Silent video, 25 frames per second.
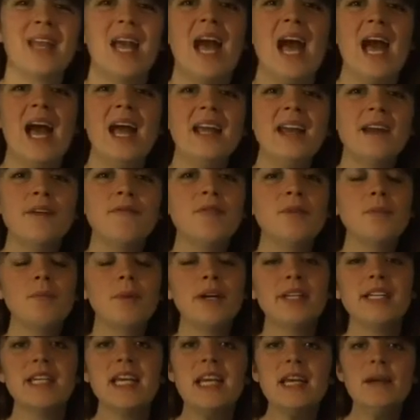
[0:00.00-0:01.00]
Hey
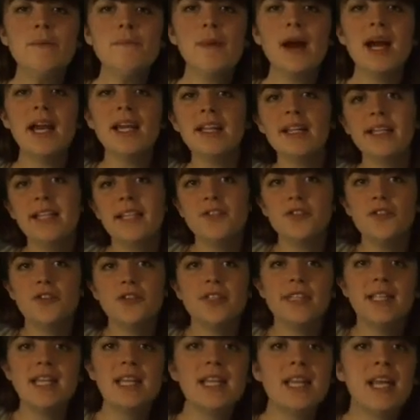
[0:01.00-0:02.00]
everybody, my
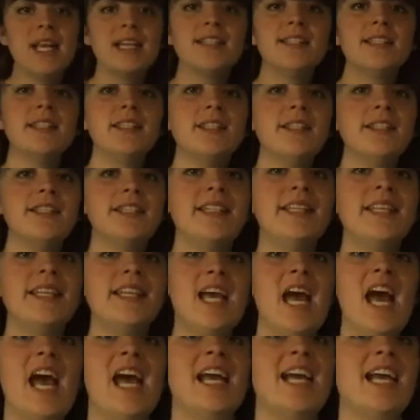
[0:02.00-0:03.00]
literacy lesson
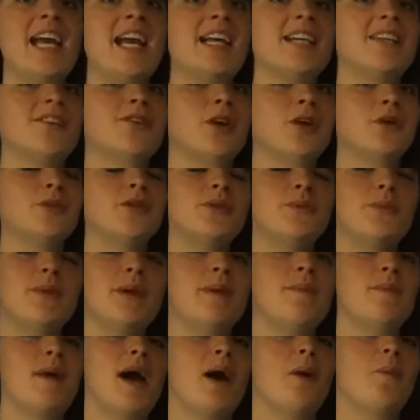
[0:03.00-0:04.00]
today is going to be
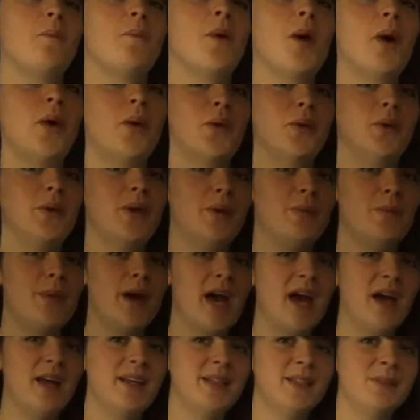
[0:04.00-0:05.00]
about polar
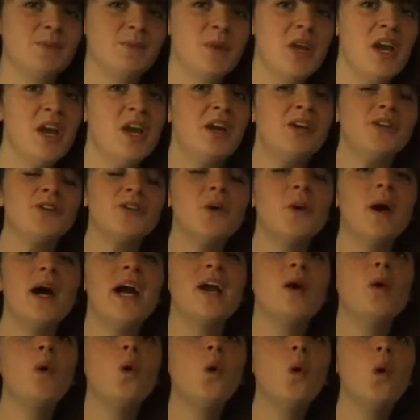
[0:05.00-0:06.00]
bears. So
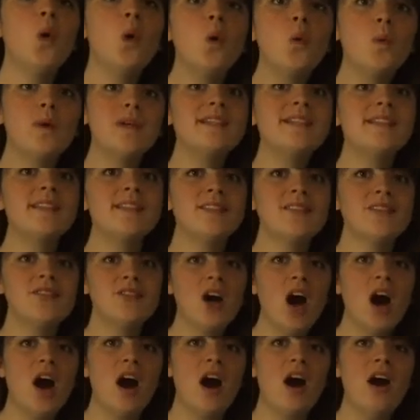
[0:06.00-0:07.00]
I always
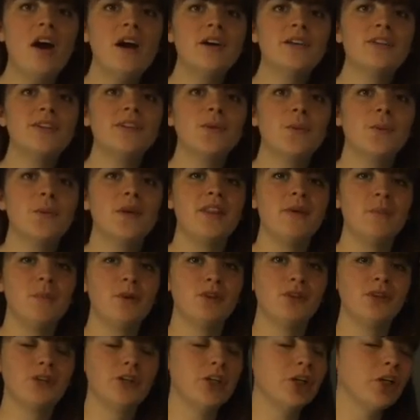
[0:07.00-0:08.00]
start with a
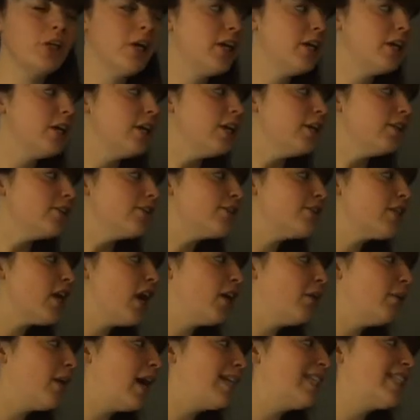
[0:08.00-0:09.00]
book. So
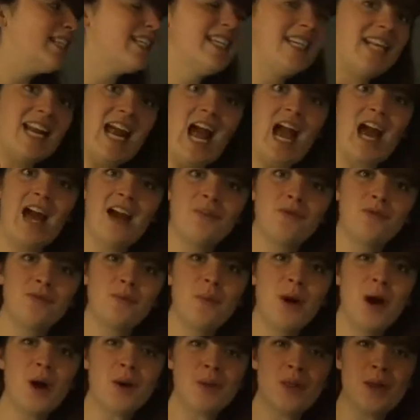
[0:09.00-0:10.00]
I didn't have a
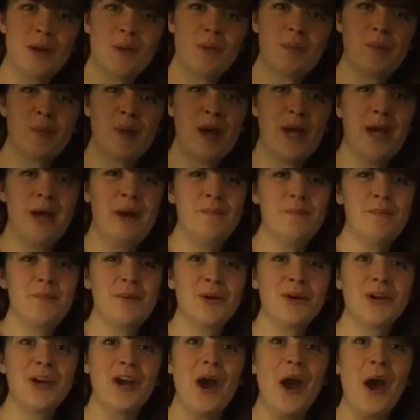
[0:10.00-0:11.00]
polar bear
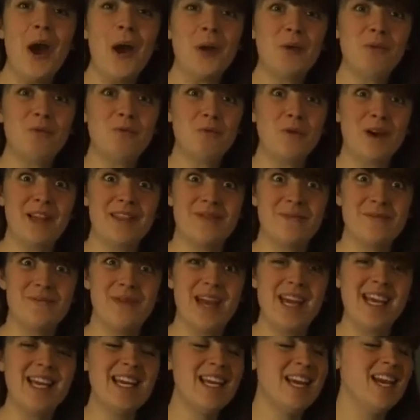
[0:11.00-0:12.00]
book at home with me,